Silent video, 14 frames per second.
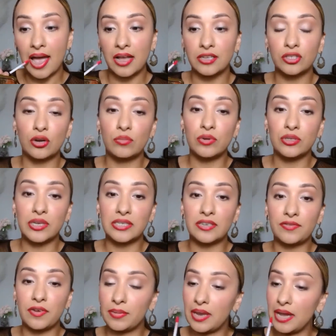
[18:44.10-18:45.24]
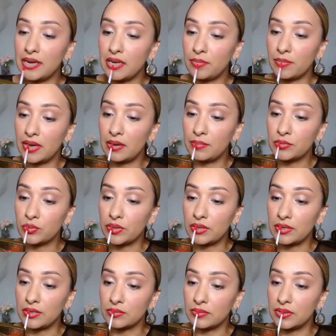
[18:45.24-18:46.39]
It's almost as if I'm lining my lips with
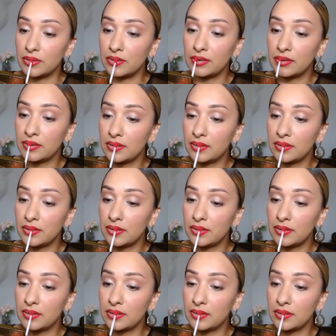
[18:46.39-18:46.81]
it as well.